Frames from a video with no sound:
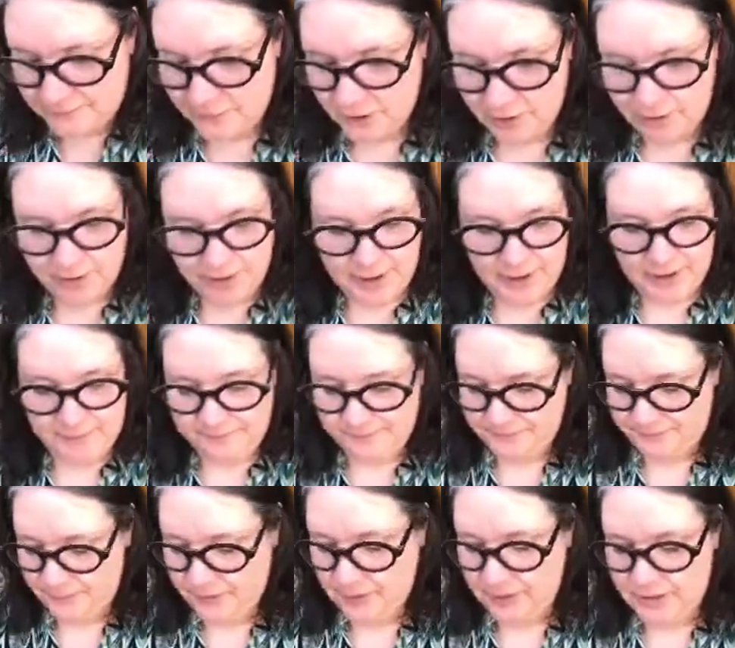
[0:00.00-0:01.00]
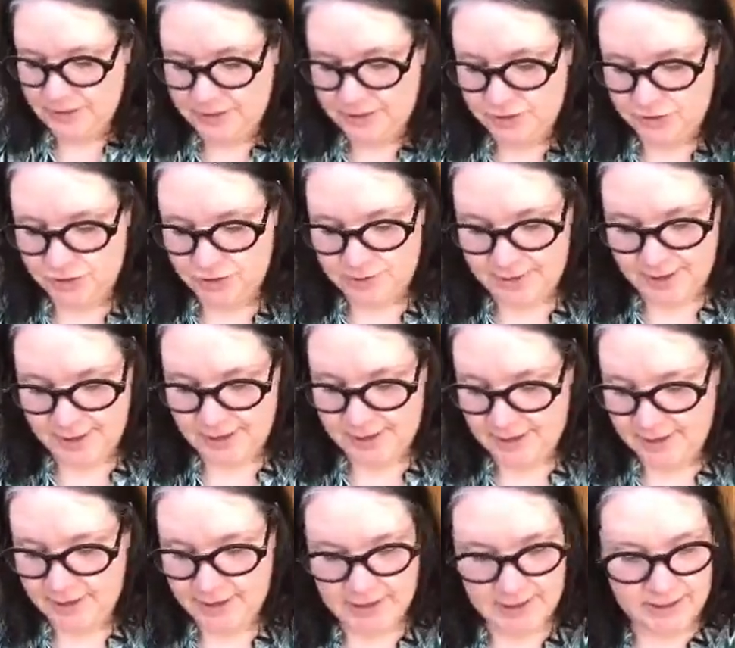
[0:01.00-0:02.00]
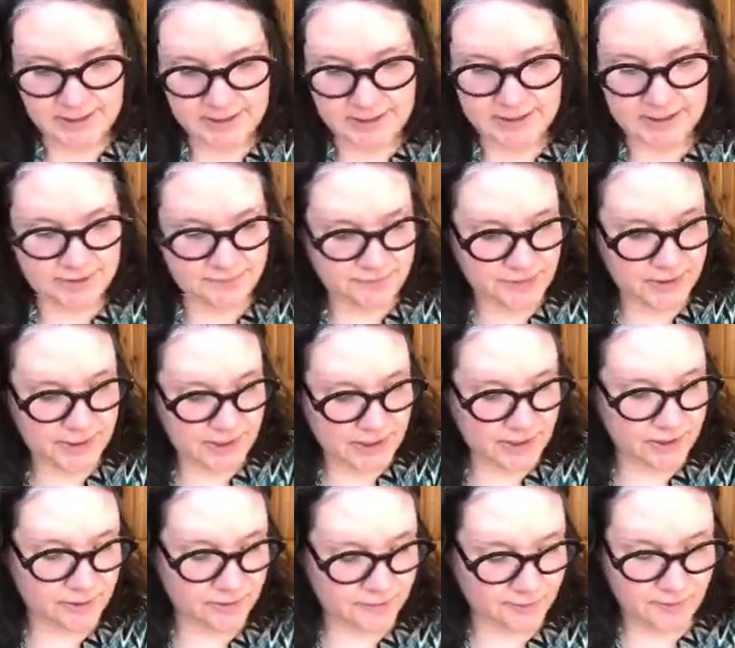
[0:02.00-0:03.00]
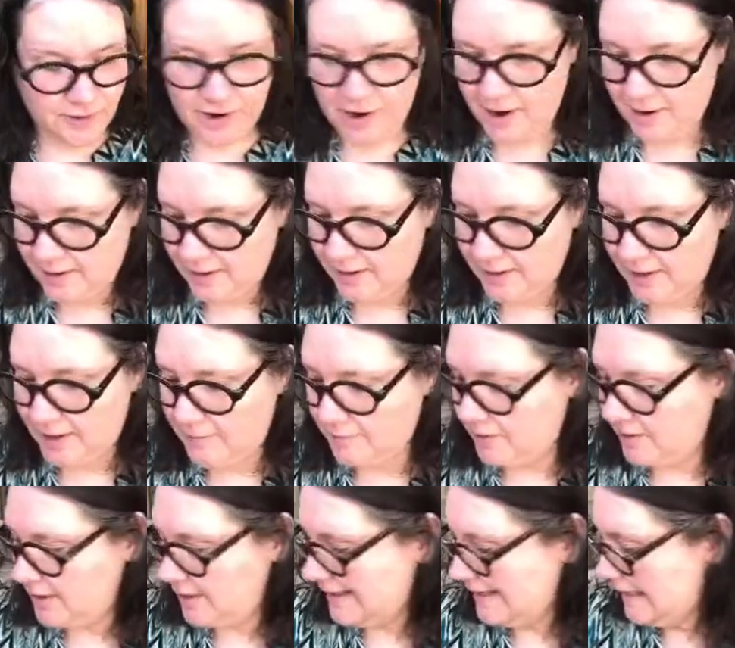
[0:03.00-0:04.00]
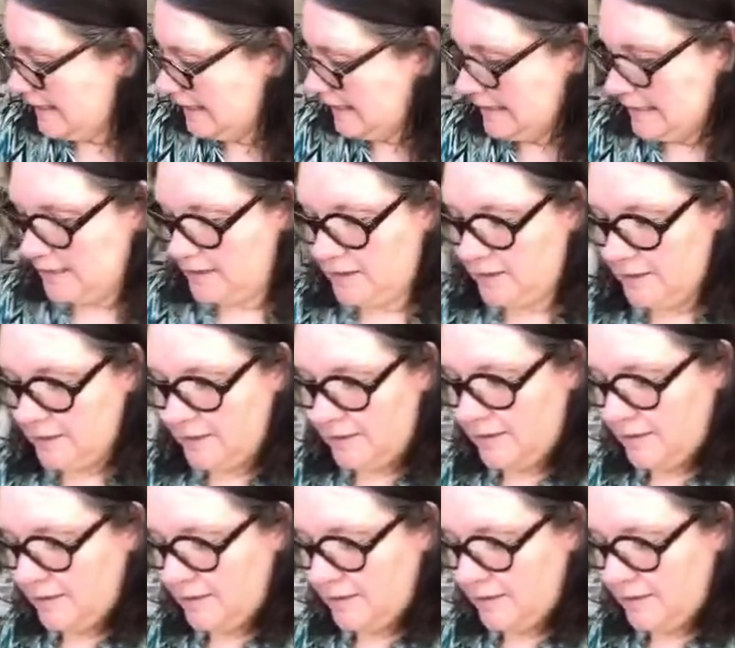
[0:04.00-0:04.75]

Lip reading: Okay, let's try a different color for our label again.